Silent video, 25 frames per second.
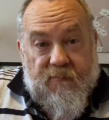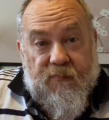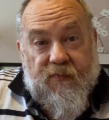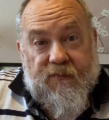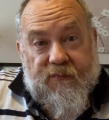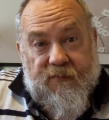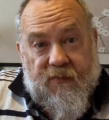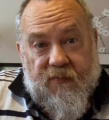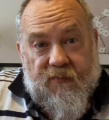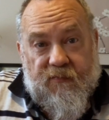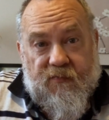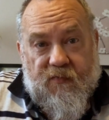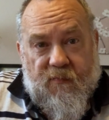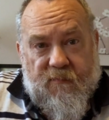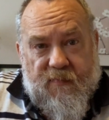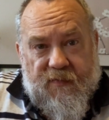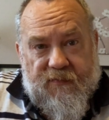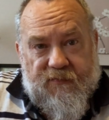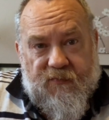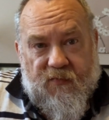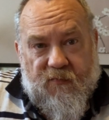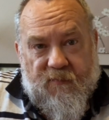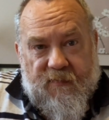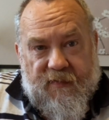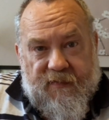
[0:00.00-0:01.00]
Plus cucumber
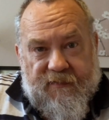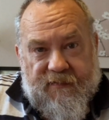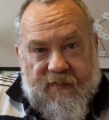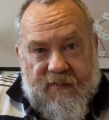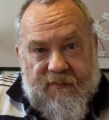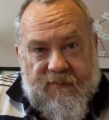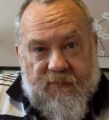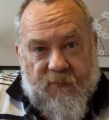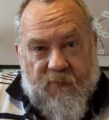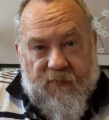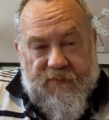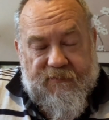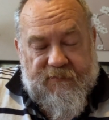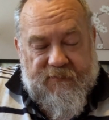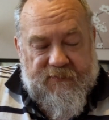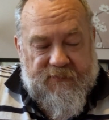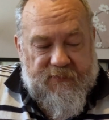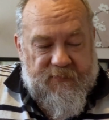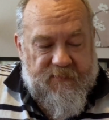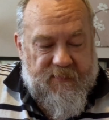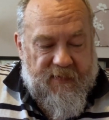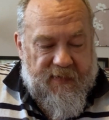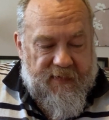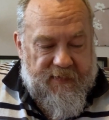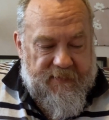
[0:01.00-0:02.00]
sorbets actually wasn't
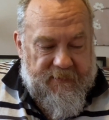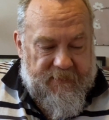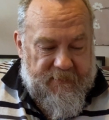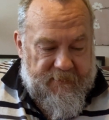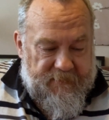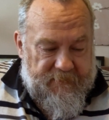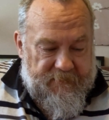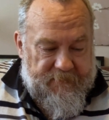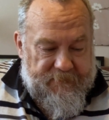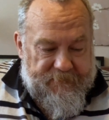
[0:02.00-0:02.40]
too bad.